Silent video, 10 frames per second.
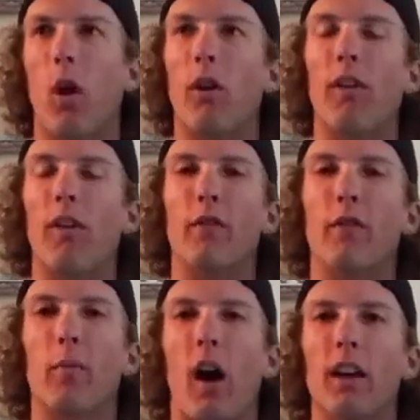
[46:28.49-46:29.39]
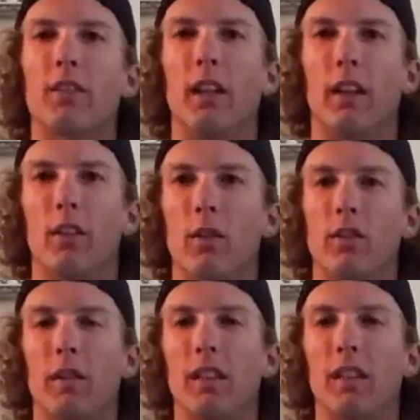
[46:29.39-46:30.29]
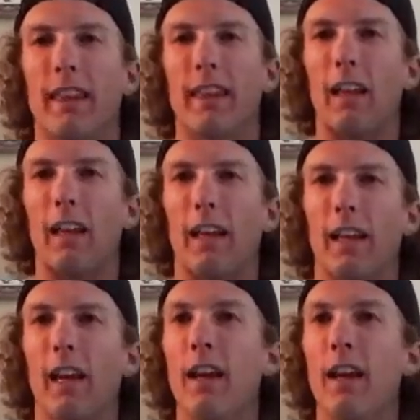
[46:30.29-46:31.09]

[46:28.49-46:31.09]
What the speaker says: qualifying for Boston, doing something like that. Like,